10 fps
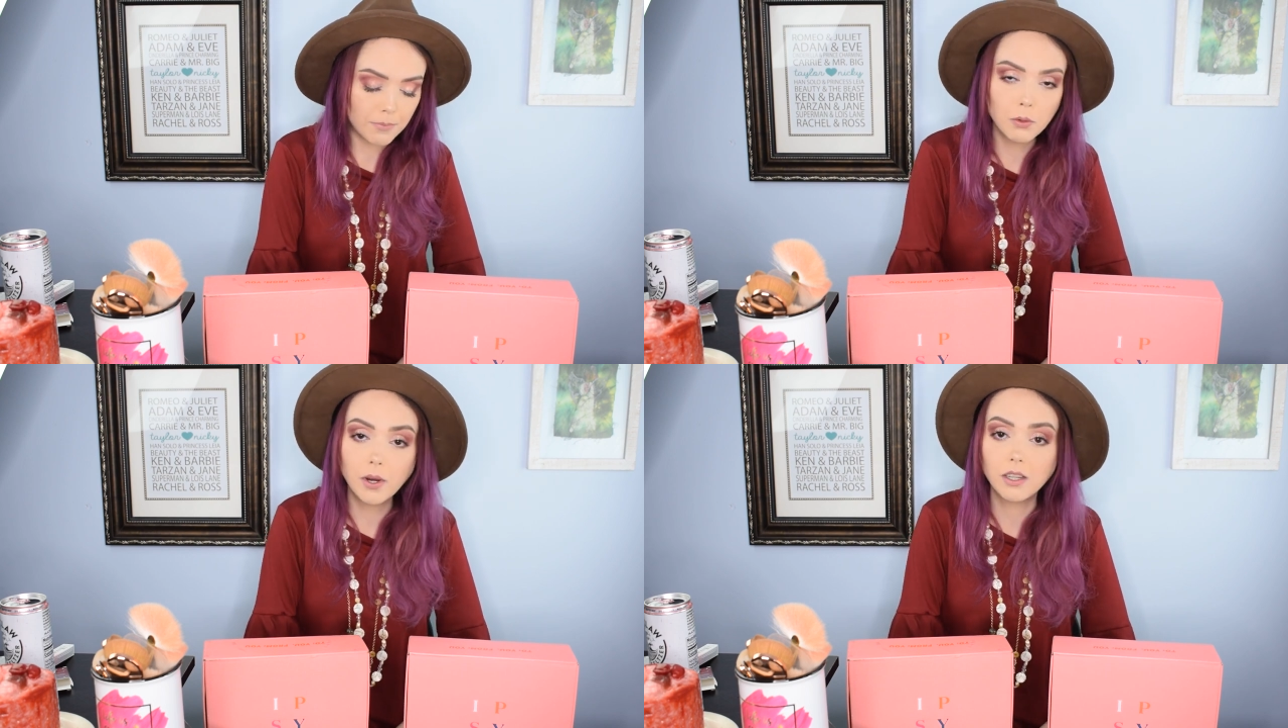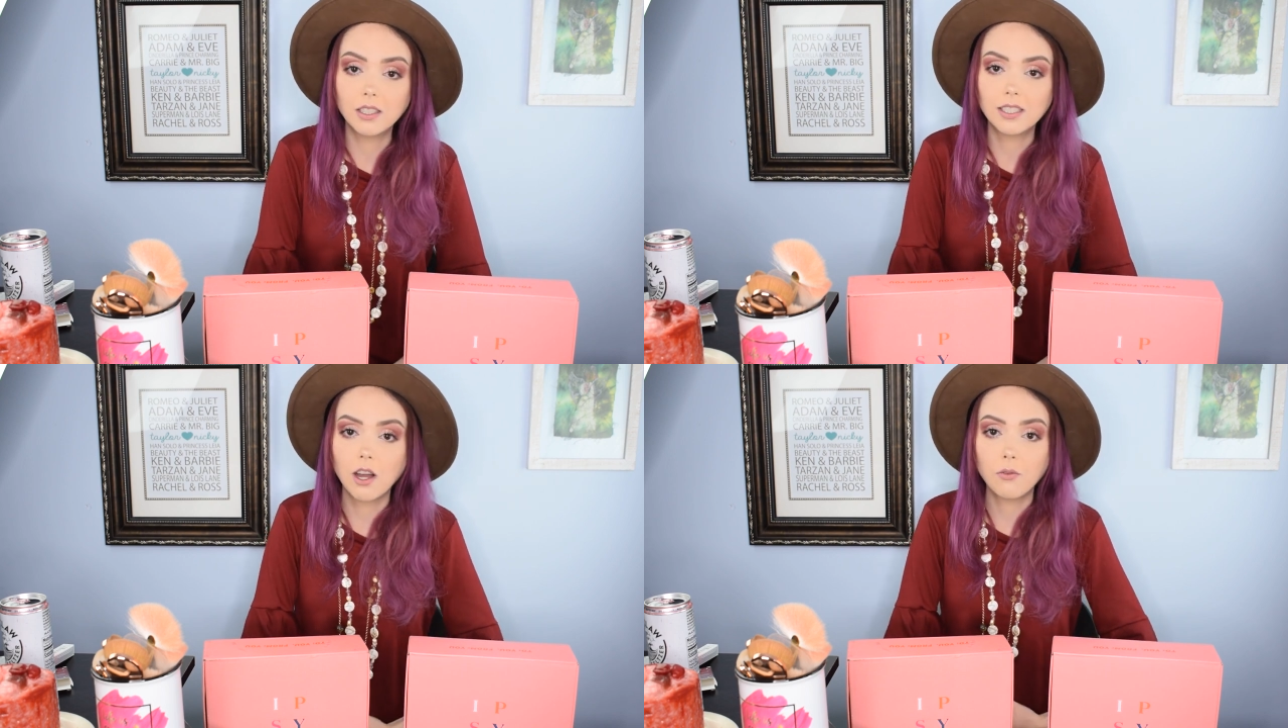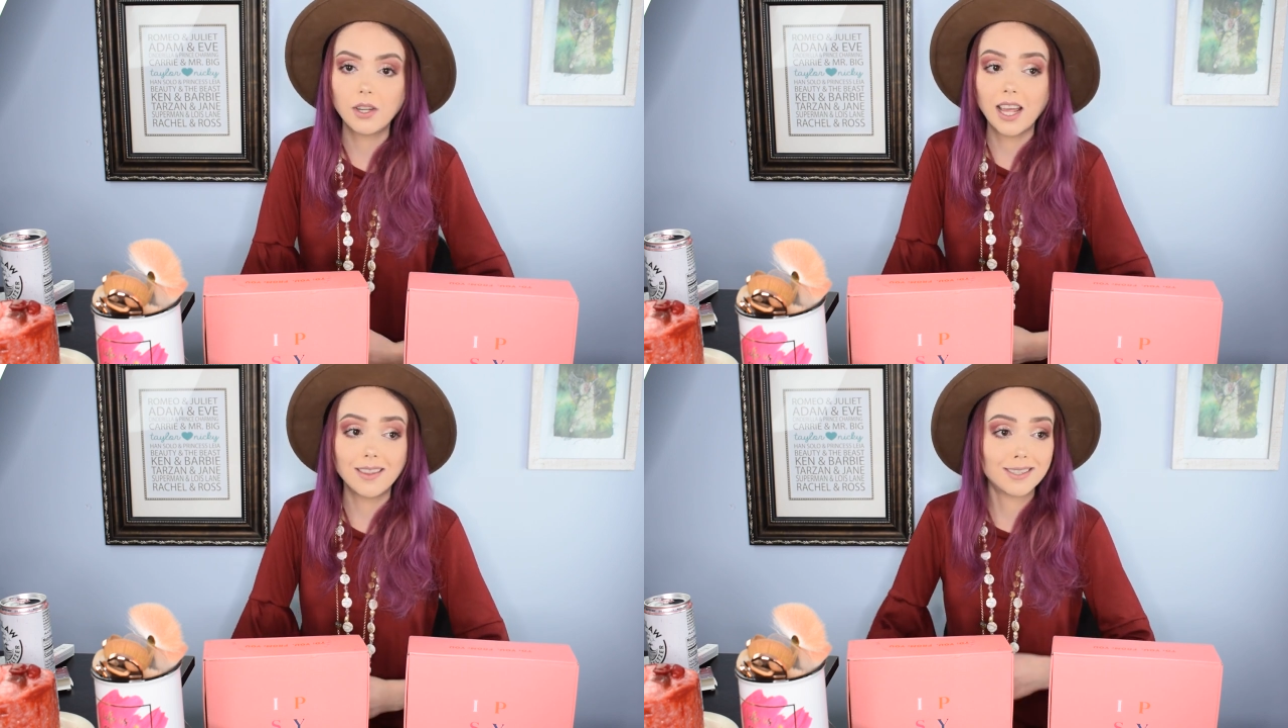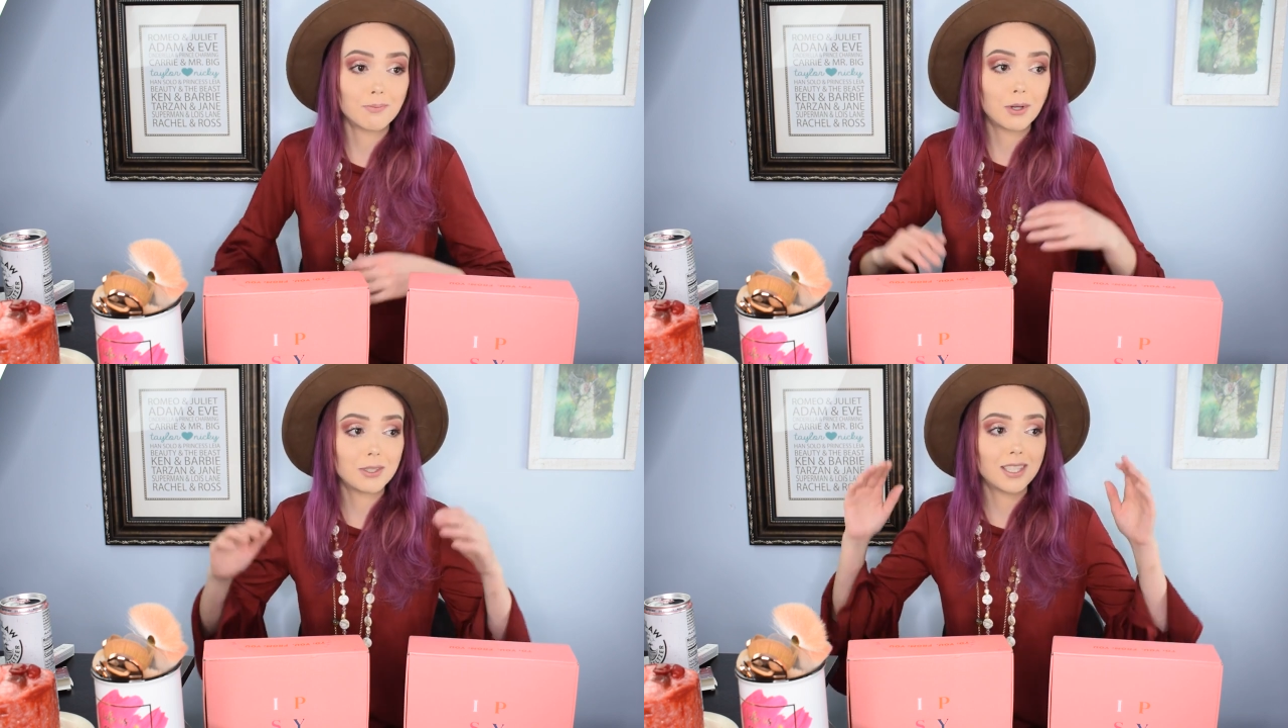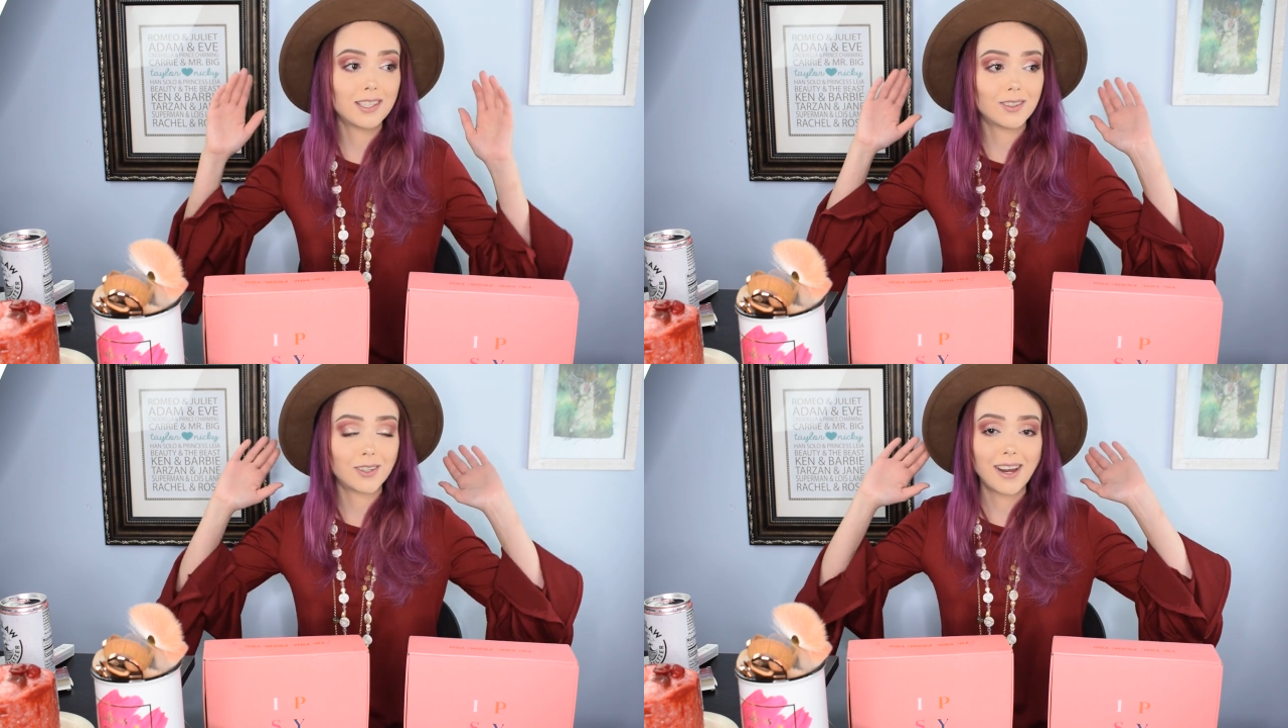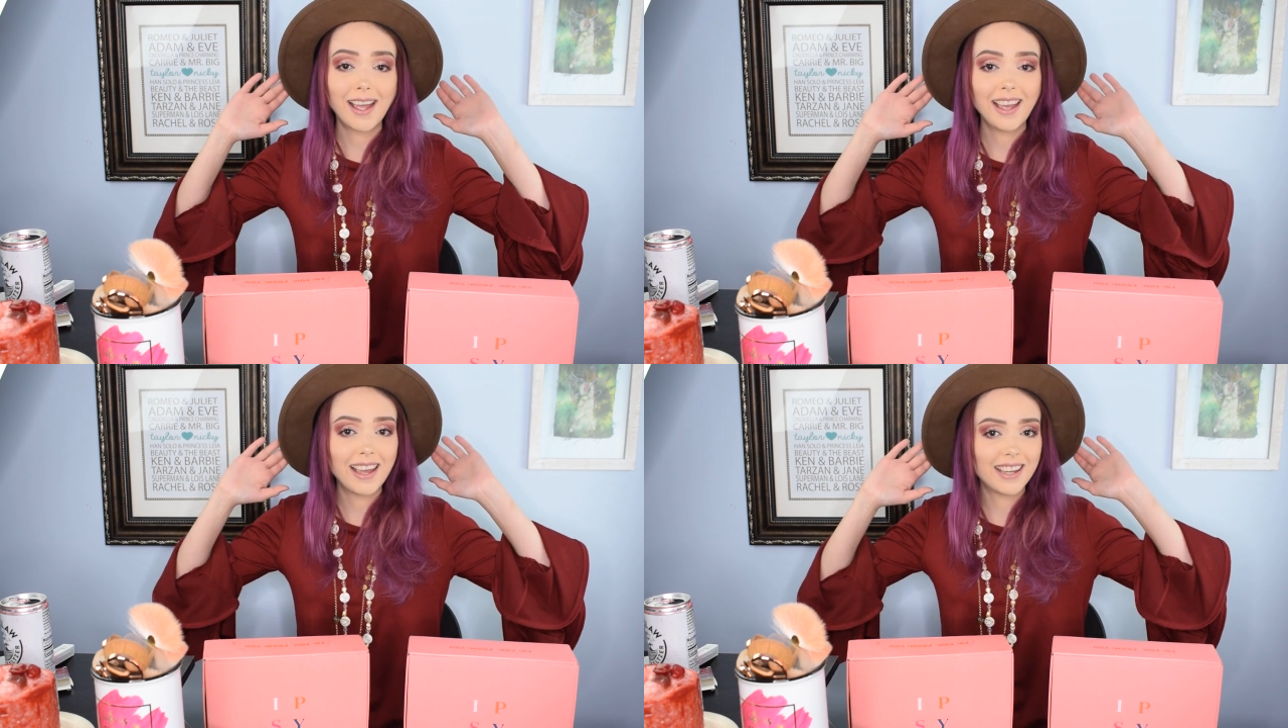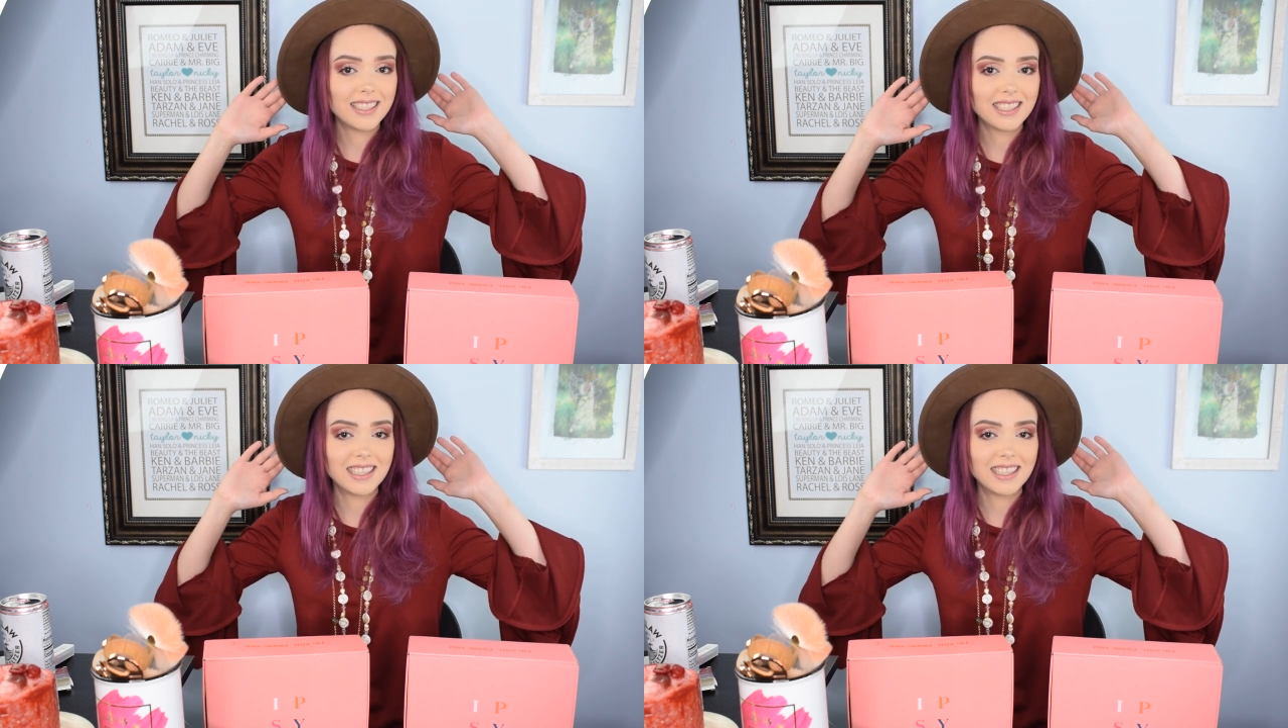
me wearing this outfit and this particular hat,